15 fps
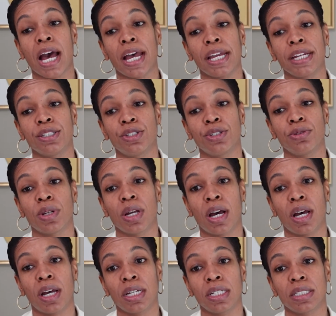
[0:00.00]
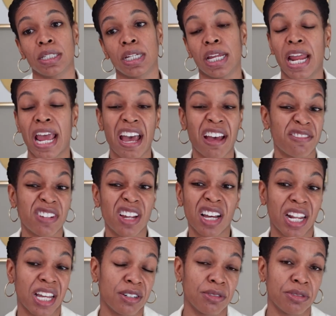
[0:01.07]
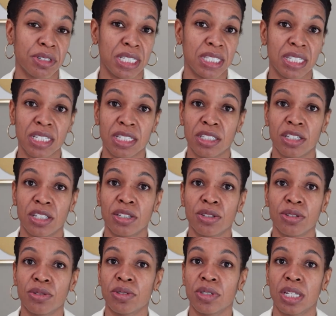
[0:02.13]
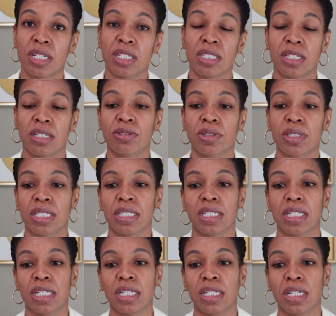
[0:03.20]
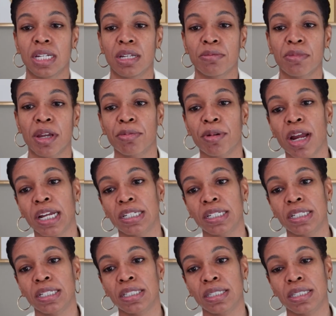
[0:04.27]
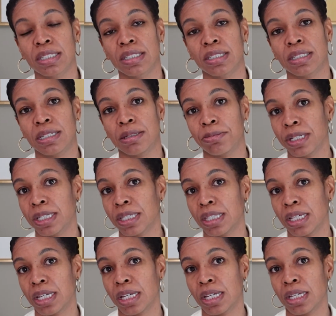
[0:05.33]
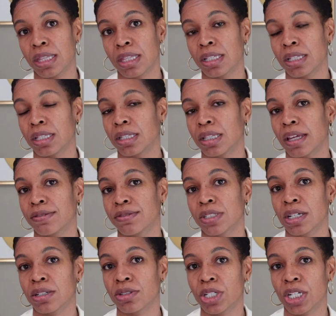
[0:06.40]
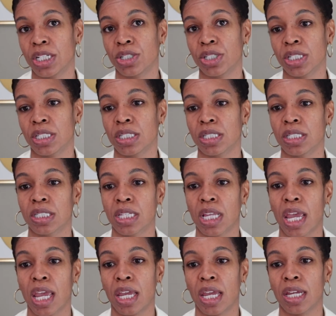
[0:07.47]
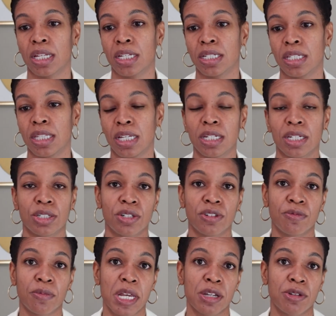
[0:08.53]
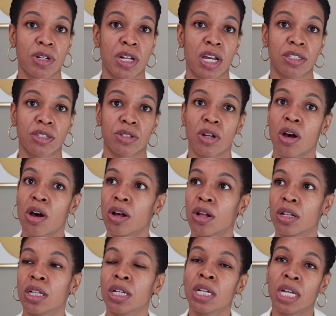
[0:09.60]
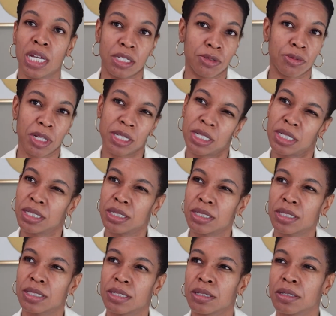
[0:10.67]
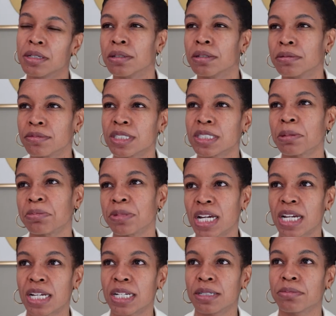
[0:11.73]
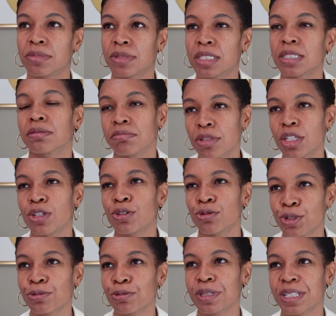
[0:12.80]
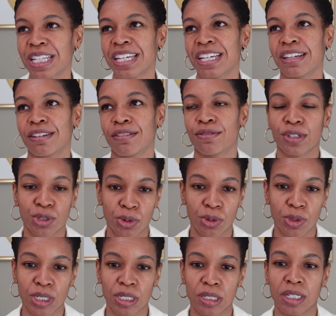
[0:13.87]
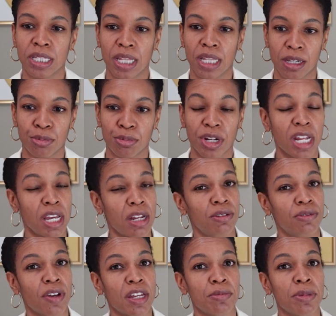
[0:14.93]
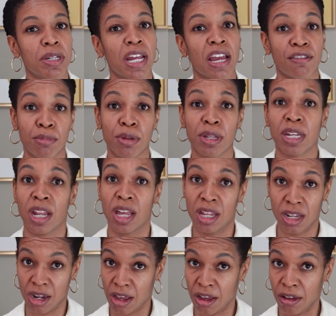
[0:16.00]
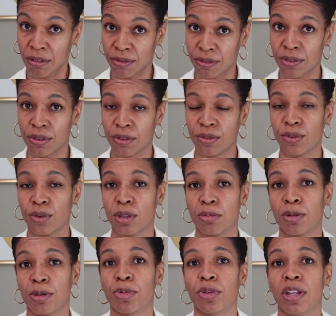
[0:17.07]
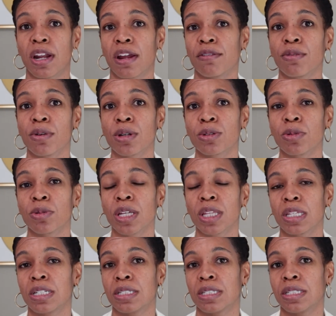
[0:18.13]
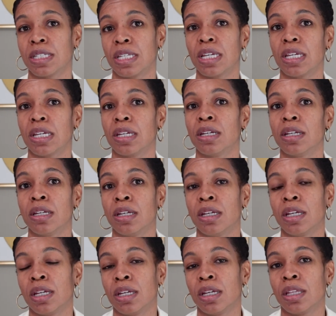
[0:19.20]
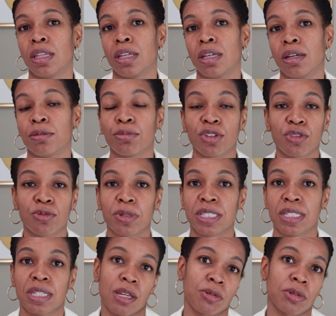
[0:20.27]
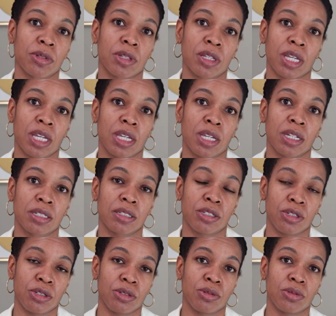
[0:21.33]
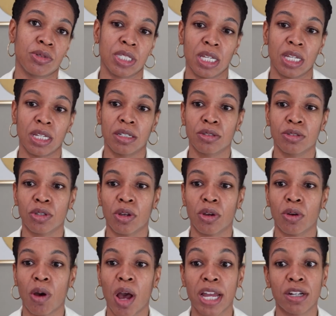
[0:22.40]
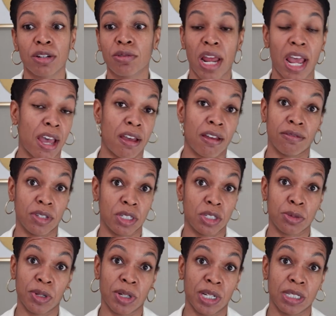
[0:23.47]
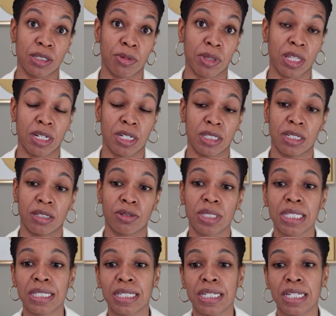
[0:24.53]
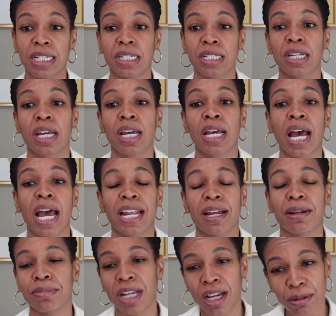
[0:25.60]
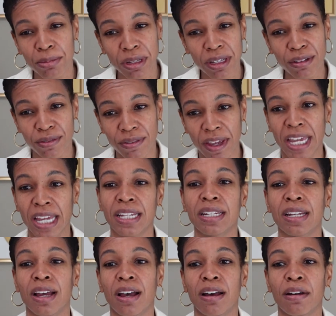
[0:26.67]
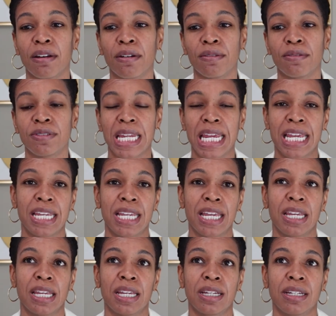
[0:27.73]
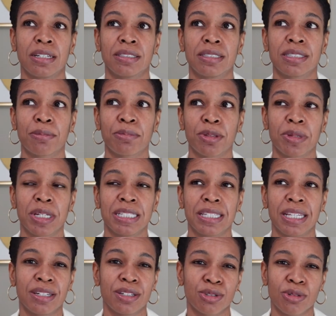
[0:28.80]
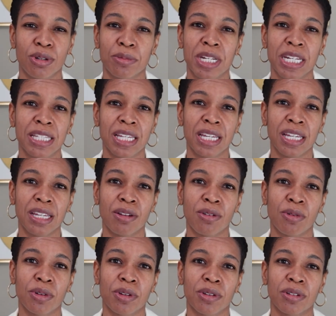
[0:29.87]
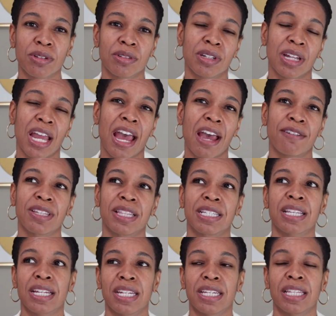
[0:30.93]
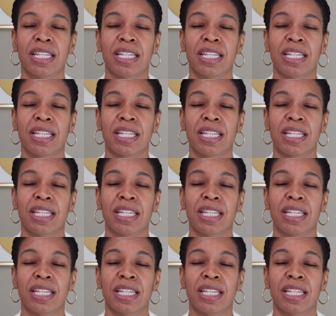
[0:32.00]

I do not and have not had a reason to use N-acetylcysteine in my practice. Typically, the lifestyle changes and the addition of myo-inositol, as well as sometimes, usually, fish oil and like a prenatal vitamin have been enough for the people that I've worked with to see the improvements that they were looking to see. So I don't have experience with N-acetylcysteine, and I'm not a big fan of taking supplements indiscriminately or having this